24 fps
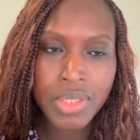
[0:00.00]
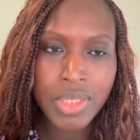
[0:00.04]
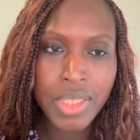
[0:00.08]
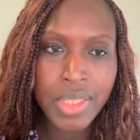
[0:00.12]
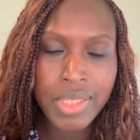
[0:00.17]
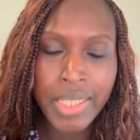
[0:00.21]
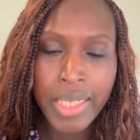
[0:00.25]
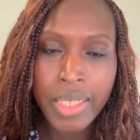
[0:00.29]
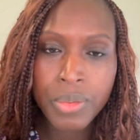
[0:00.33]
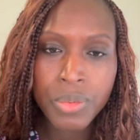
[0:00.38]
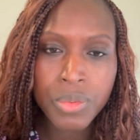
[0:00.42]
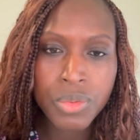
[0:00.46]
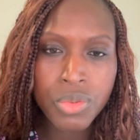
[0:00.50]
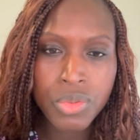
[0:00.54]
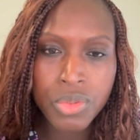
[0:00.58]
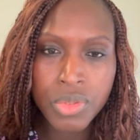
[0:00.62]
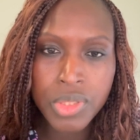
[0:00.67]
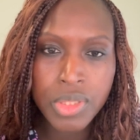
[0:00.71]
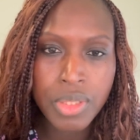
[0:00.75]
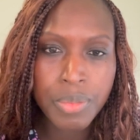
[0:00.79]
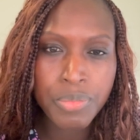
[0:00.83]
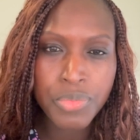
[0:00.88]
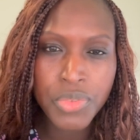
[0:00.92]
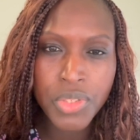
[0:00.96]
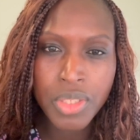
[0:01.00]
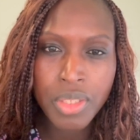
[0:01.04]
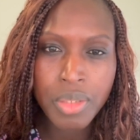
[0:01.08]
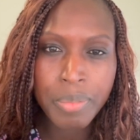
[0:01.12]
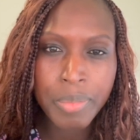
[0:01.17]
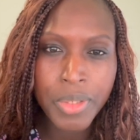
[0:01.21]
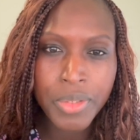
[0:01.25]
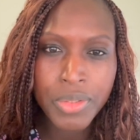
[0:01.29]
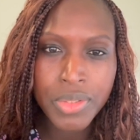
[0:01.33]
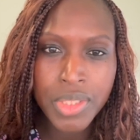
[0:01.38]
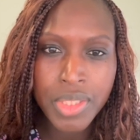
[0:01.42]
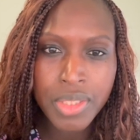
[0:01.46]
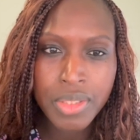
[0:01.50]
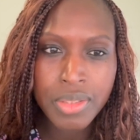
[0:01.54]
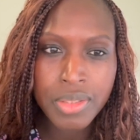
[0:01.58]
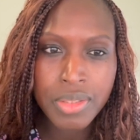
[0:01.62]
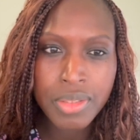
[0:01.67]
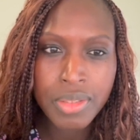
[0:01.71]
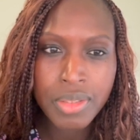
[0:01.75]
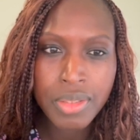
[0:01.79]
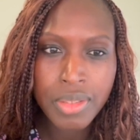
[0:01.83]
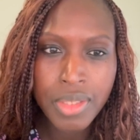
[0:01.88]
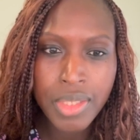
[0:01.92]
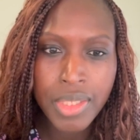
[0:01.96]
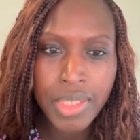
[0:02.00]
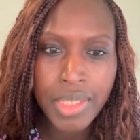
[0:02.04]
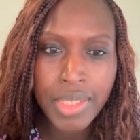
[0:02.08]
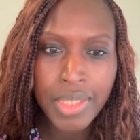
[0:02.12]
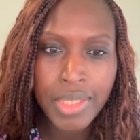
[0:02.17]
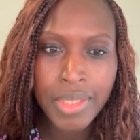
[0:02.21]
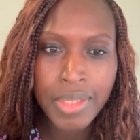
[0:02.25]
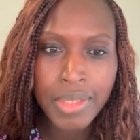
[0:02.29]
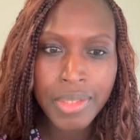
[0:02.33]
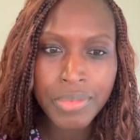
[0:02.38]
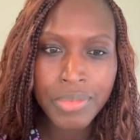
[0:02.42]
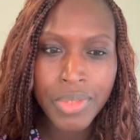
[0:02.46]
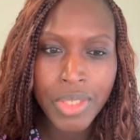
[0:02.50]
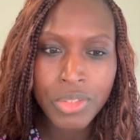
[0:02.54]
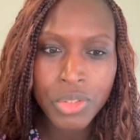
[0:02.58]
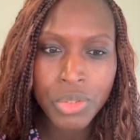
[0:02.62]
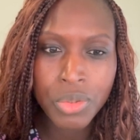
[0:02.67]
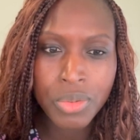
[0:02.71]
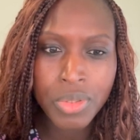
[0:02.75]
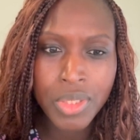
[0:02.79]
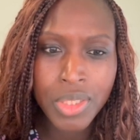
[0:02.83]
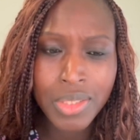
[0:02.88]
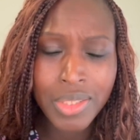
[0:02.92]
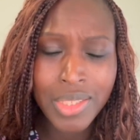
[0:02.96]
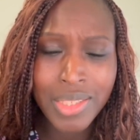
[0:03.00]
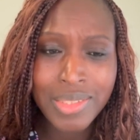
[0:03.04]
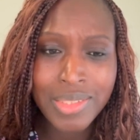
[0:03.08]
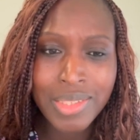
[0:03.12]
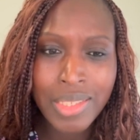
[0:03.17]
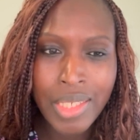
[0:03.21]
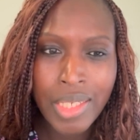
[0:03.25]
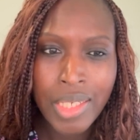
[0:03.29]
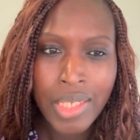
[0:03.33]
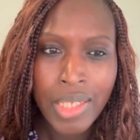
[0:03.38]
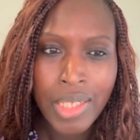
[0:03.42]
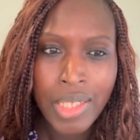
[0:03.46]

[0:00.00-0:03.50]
that I could do something about it naturally, that